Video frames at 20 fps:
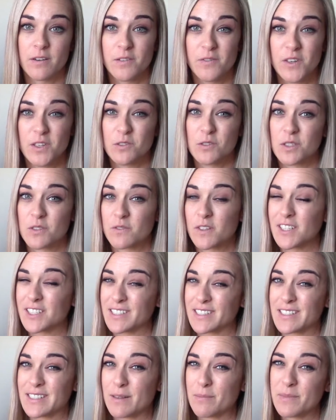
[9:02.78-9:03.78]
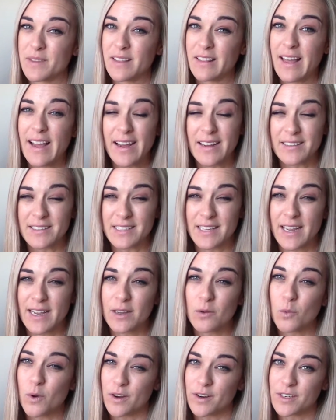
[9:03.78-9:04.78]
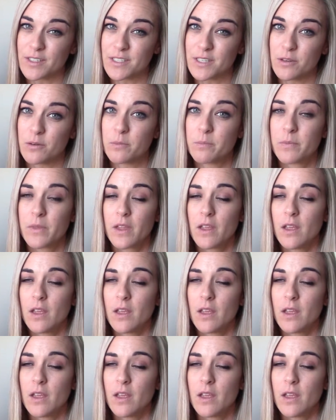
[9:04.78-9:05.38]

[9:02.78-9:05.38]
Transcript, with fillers: reviews versus something that has like one or two.